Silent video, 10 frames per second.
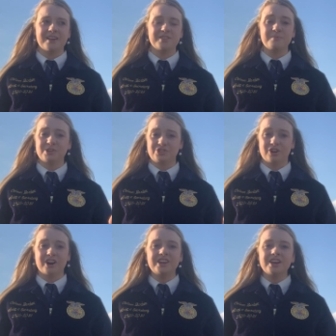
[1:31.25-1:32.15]
the
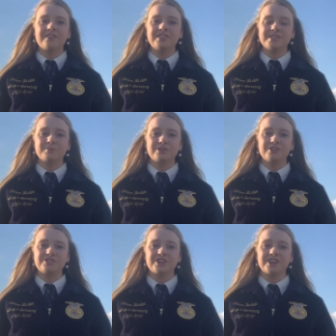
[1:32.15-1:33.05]
majority of these
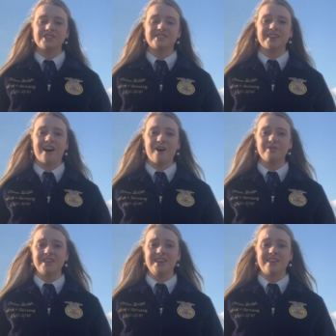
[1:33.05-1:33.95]
producers
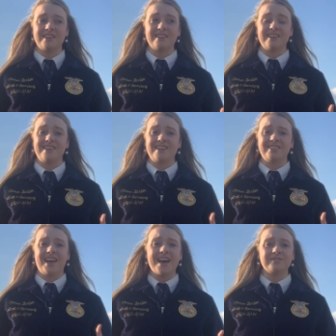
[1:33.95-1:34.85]
only
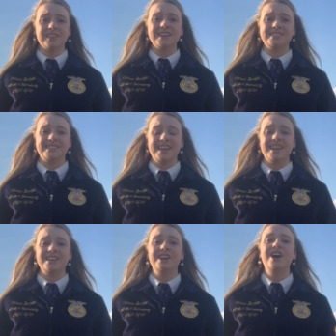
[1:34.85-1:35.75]
have less
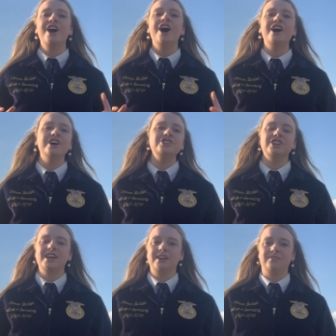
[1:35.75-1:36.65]
than
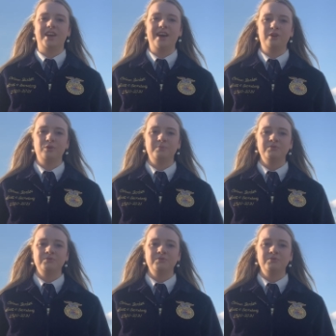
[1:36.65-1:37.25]
100 head of cattle.